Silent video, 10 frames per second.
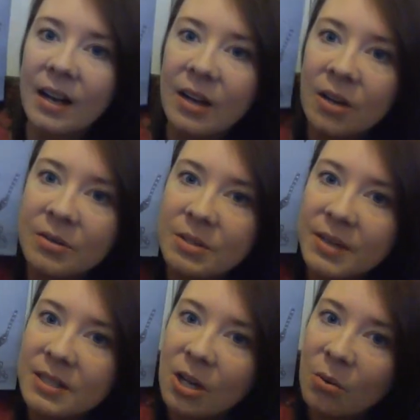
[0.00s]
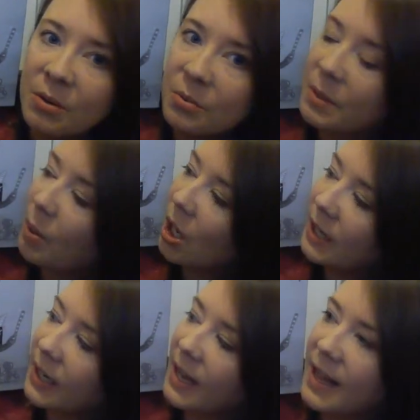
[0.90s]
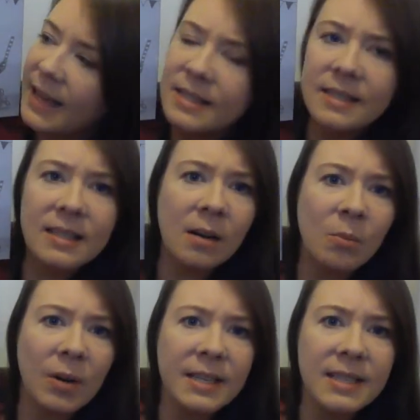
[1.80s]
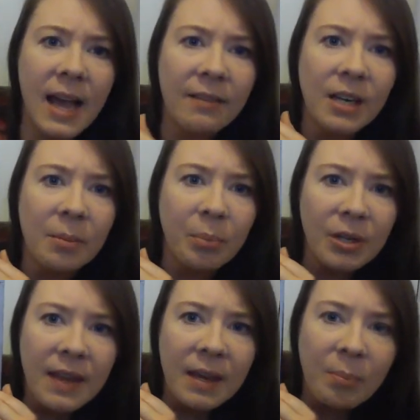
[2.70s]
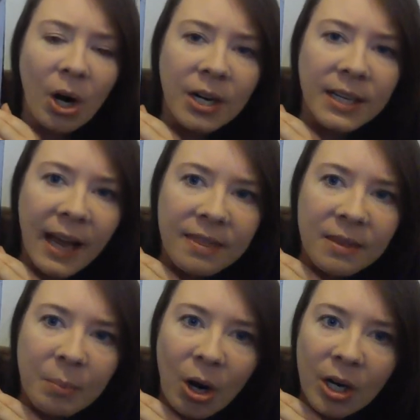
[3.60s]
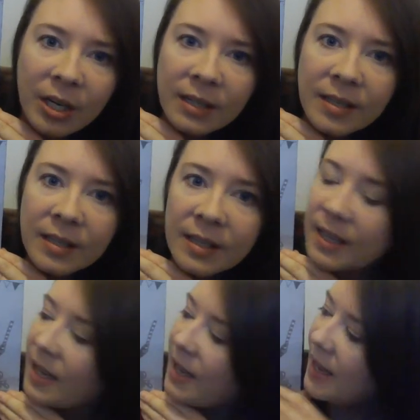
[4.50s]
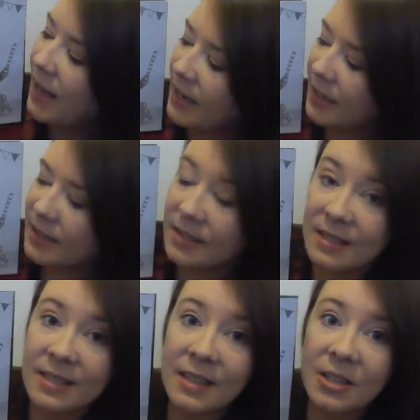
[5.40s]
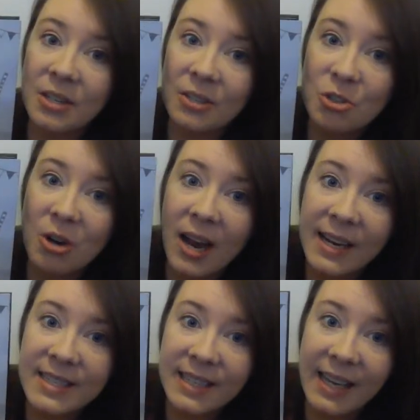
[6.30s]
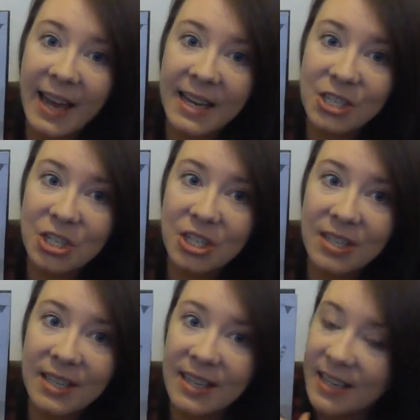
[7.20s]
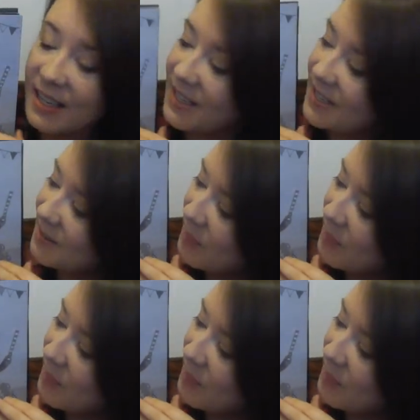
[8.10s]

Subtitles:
Oh, so he's going through the park, and someone is having a birthday party at the park. And he's still trying to catch his